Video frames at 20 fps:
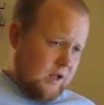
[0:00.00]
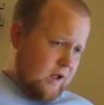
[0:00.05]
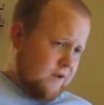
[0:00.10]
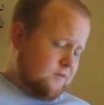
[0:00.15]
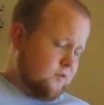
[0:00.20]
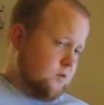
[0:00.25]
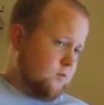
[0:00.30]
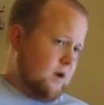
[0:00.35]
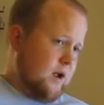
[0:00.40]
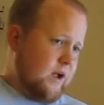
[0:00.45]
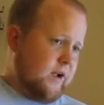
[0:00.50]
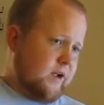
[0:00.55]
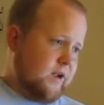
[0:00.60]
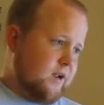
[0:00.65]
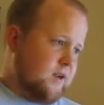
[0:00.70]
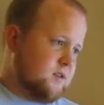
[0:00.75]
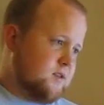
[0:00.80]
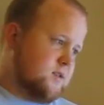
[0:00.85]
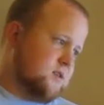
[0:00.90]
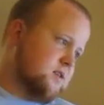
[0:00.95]
after
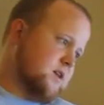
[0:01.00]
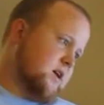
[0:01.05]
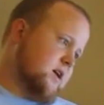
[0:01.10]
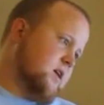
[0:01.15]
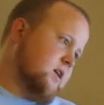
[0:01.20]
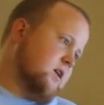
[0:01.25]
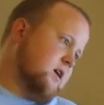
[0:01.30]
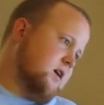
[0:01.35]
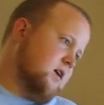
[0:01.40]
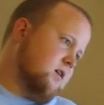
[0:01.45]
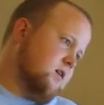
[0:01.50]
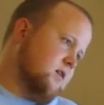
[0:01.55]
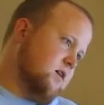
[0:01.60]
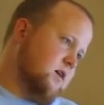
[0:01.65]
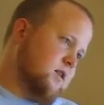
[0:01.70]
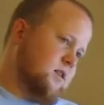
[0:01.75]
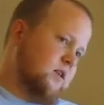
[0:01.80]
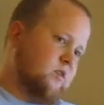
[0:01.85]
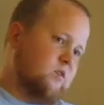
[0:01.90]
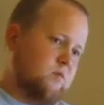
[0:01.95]
racking it to
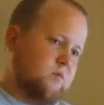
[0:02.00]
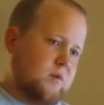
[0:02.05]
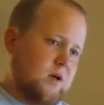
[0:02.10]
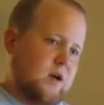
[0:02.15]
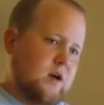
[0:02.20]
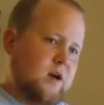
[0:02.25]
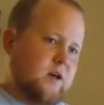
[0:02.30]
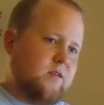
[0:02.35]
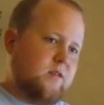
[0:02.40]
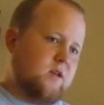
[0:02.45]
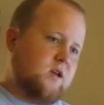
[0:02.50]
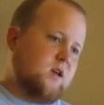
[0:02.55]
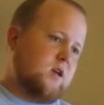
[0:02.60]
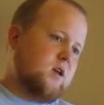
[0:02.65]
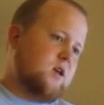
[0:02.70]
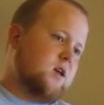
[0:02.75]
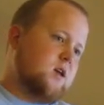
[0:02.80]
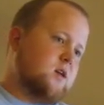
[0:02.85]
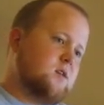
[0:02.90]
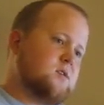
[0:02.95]
secondary and leaving behind the
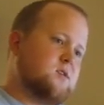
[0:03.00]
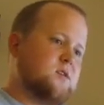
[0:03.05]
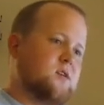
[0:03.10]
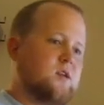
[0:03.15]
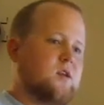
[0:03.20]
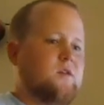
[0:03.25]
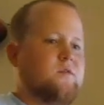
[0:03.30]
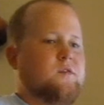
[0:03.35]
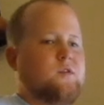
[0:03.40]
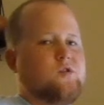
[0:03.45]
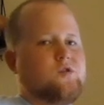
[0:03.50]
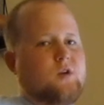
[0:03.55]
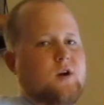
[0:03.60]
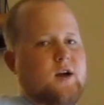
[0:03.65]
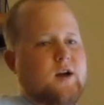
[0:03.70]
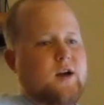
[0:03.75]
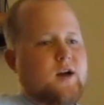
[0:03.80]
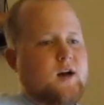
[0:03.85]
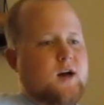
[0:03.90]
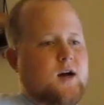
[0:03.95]
yeast, and if you
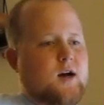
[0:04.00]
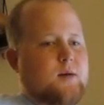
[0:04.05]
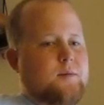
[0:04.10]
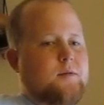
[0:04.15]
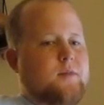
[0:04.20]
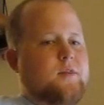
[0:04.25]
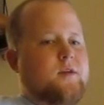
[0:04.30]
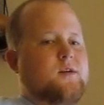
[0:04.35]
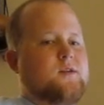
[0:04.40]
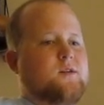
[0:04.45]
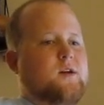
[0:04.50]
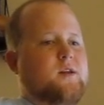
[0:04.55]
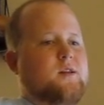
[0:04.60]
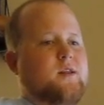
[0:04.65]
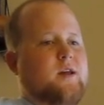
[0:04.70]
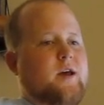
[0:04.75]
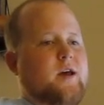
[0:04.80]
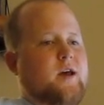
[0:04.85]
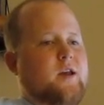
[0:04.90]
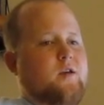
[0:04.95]
dry hop and things
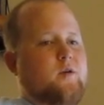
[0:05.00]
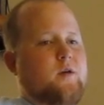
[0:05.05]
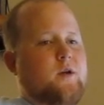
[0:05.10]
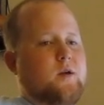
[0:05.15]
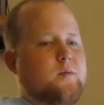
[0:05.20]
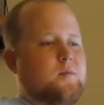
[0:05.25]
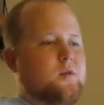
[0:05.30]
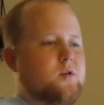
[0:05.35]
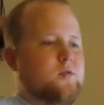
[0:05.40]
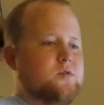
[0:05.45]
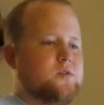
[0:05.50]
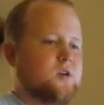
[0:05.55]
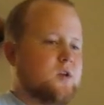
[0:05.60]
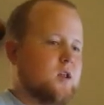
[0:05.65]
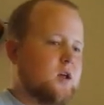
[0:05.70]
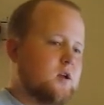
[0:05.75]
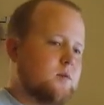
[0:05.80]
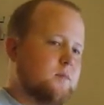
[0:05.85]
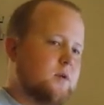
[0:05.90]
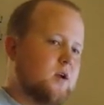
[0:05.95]
like that, you end up
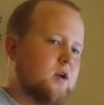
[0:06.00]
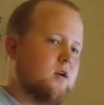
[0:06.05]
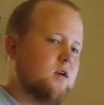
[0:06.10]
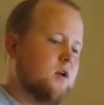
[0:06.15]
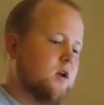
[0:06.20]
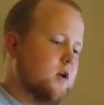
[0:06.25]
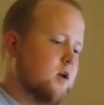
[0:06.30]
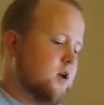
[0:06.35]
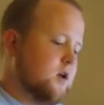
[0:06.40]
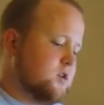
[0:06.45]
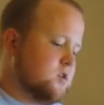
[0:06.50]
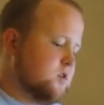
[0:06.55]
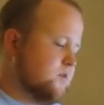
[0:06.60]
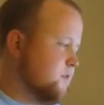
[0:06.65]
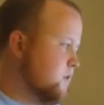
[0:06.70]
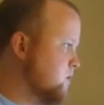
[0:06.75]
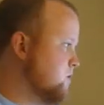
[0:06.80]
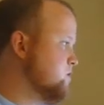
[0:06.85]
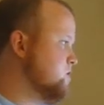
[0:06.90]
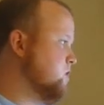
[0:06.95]
losing a lot of beer. So
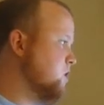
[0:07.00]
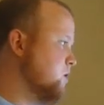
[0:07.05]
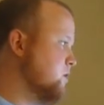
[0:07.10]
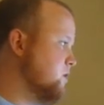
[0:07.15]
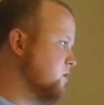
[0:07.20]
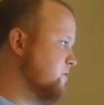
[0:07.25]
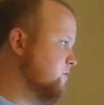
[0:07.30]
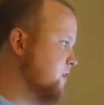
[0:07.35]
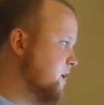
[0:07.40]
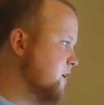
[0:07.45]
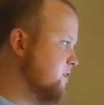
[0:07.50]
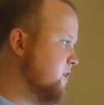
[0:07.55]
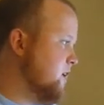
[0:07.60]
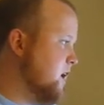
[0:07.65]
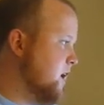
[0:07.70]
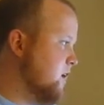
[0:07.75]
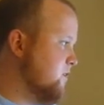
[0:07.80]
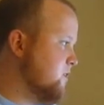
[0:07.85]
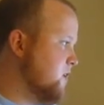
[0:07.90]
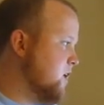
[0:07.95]
if you start with a
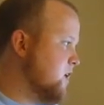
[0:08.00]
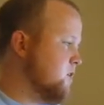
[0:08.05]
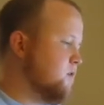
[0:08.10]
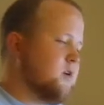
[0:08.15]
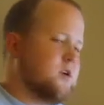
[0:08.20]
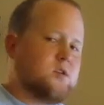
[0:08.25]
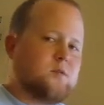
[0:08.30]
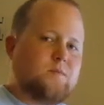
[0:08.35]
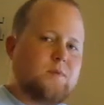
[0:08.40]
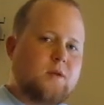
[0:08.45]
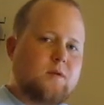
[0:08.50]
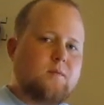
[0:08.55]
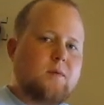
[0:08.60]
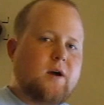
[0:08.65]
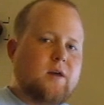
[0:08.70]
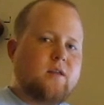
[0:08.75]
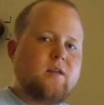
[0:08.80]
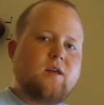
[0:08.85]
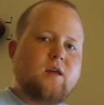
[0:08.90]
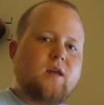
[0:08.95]
5.5 gallon recipe,
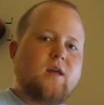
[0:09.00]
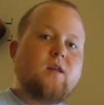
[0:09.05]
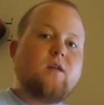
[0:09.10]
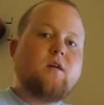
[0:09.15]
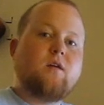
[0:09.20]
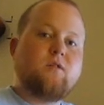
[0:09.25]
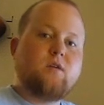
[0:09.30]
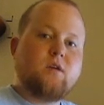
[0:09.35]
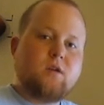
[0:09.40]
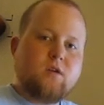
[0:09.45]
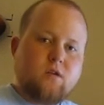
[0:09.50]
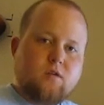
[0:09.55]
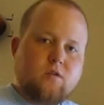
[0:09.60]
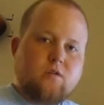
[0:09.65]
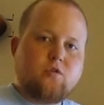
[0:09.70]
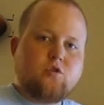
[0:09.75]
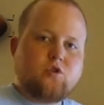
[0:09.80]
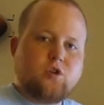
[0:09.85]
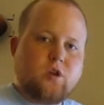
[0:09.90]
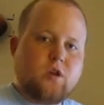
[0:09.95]
by the end of it,
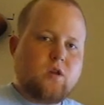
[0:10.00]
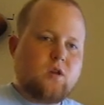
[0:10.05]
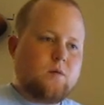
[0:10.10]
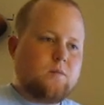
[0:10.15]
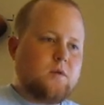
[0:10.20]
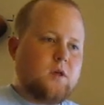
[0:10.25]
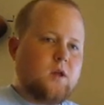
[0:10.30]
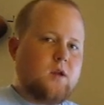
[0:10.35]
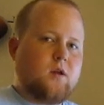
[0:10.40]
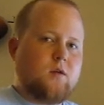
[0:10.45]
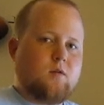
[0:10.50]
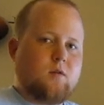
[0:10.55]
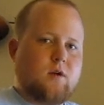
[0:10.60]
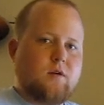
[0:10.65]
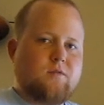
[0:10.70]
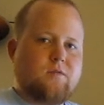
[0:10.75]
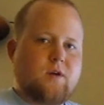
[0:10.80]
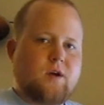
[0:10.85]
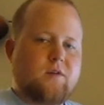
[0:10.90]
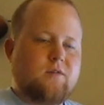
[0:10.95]
you usually end up getting
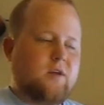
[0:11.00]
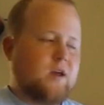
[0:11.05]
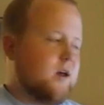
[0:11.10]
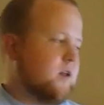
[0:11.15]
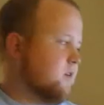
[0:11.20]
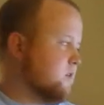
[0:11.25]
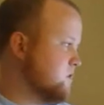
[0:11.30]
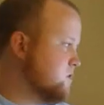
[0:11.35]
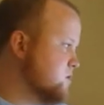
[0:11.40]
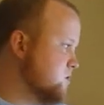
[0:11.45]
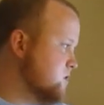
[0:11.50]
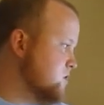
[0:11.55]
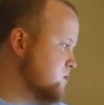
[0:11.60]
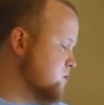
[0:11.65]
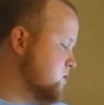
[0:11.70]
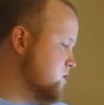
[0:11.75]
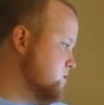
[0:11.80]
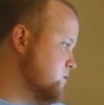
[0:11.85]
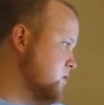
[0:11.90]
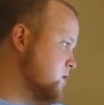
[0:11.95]
around 5 gallons, which
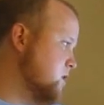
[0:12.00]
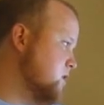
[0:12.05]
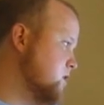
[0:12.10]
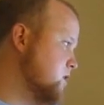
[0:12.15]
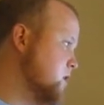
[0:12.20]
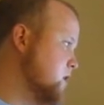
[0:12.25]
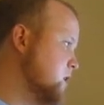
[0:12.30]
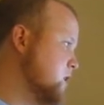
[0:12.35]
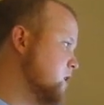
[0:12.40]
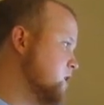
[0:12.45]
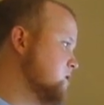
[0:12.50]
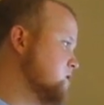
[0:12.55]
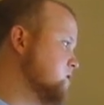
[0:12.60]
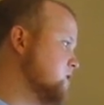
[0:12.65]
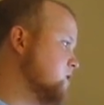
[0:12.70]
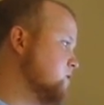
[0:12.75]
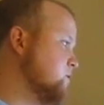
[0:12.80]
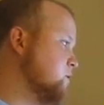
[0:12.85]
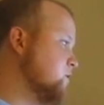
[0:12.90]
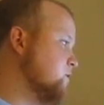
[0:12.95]
is what you want.
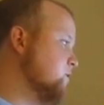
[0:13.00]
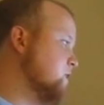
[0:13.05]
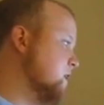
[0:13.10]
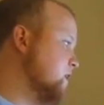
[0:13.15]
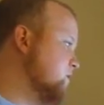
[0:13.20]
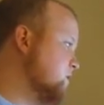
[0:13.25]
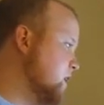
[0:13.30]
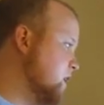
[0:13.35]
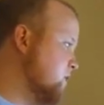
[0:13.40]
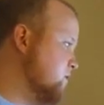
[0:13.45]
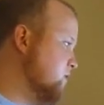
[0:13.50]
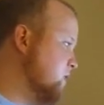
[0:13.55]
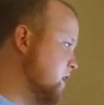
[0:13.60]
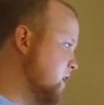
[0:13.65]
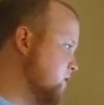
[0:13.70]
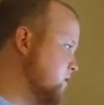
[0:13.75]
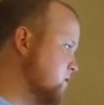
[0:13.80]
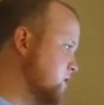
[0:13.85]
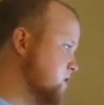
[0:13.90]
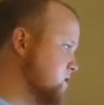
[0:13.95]
So for a 5.5
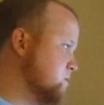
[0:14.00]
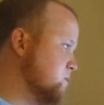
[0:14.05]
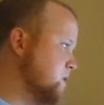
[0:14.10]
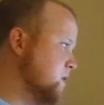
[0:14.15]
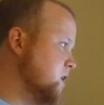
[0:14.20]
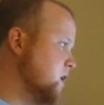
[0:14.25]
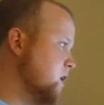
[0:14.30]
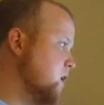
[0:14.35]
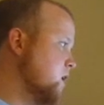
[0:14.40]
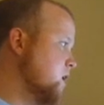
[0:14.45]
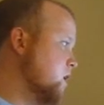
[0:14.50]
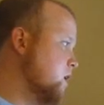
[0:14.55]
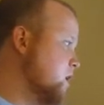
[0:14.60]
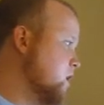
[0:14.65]
gallon recipe,